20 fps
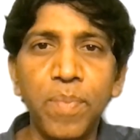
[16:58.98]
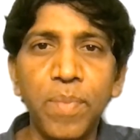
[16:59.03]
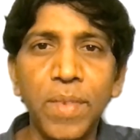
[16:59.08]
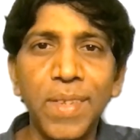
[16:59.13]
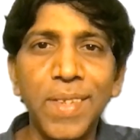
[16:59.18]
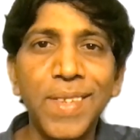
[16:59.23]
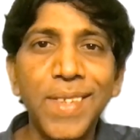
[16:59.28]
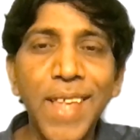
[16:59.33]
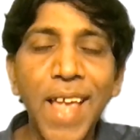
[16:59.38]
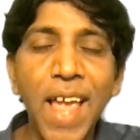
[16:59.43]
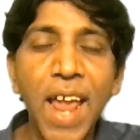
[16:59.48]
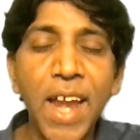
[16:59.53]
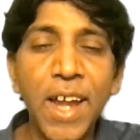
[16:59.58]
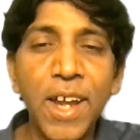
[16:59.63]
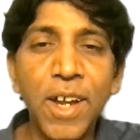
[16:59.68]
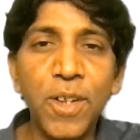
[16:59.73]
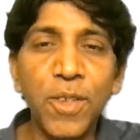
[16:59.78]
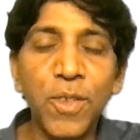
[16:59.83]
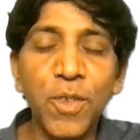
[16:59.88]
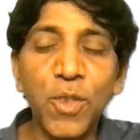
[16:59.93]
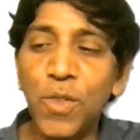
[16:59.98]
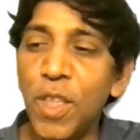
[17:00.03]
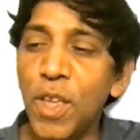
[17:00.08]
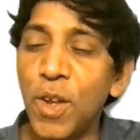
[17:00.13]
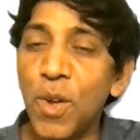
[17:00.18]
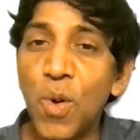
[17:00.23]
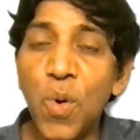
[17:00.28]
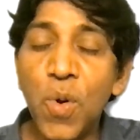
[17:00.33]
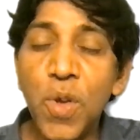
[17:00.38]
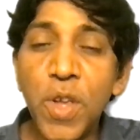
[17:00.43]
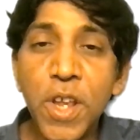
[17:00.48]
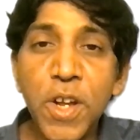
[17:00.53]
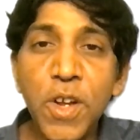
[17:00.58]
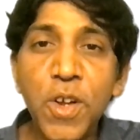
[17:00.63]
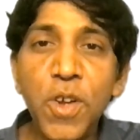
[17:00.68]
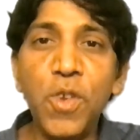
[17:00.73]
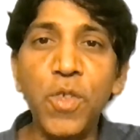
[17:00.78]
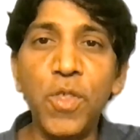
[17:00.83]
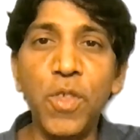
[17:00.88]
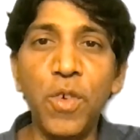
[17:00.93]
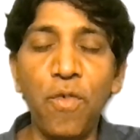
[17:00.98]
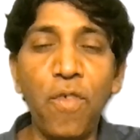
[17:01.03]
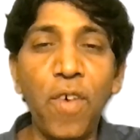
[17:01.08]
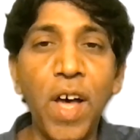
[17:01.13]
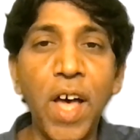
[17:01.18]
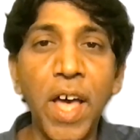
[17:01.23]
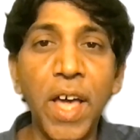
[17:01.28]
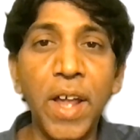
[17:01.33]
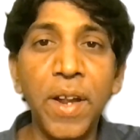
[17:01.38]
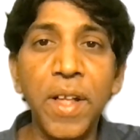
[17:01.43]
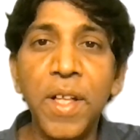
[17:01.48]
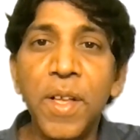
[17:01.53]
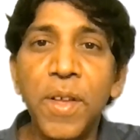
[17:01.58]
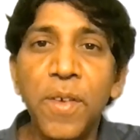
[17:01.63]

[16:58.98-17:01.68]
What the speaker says: sand. So they go into the fire